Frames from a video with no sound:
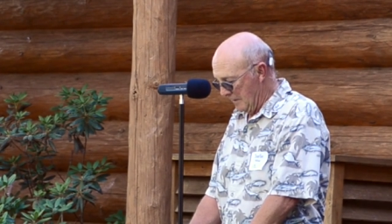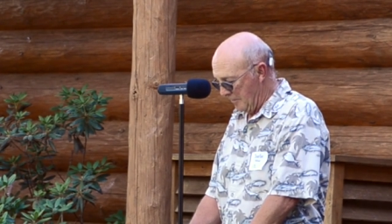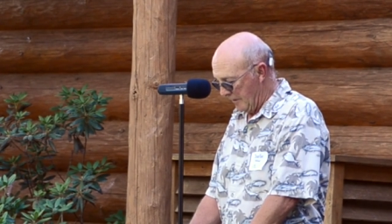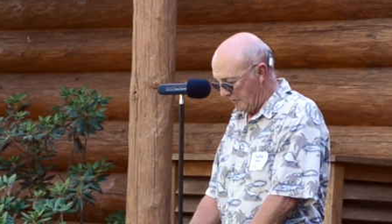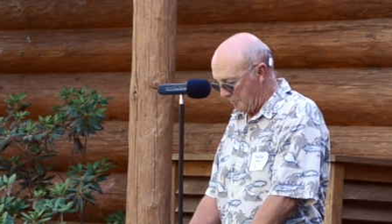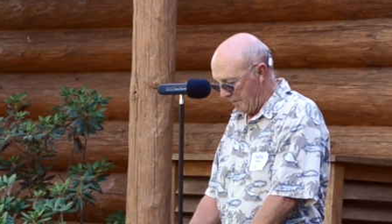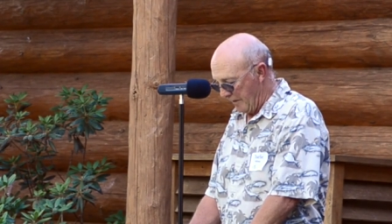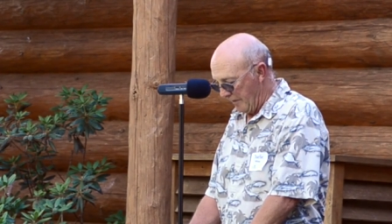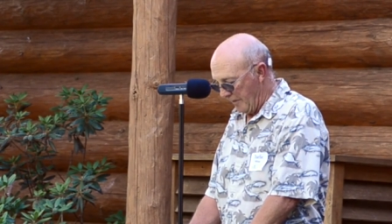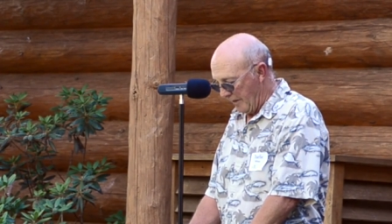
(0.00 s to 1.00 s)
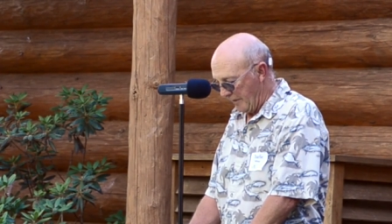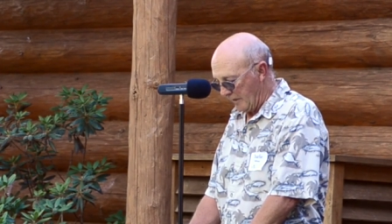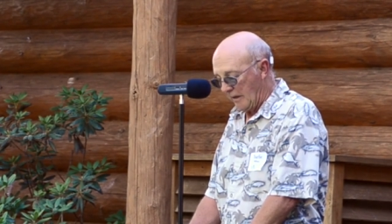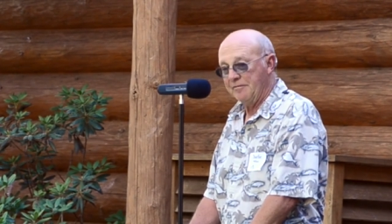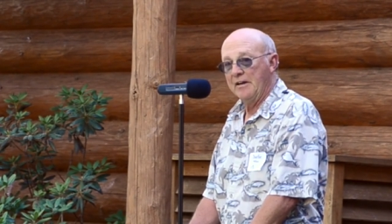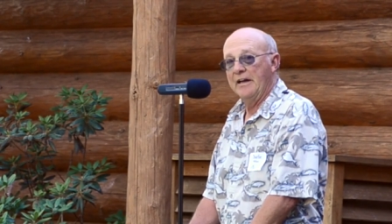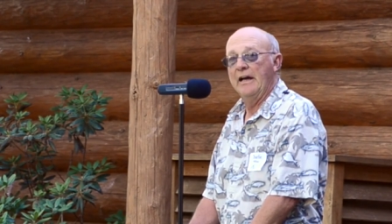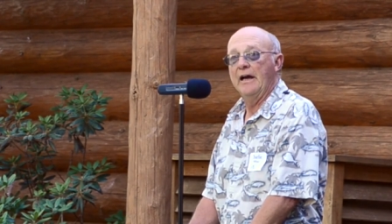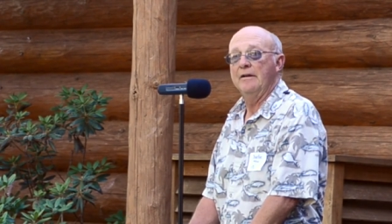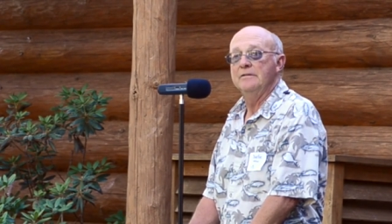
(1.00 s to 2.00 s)
but it's better than the life I
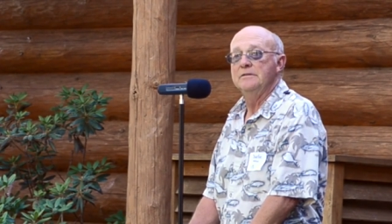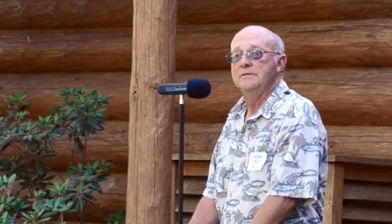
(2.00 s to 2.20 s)
had.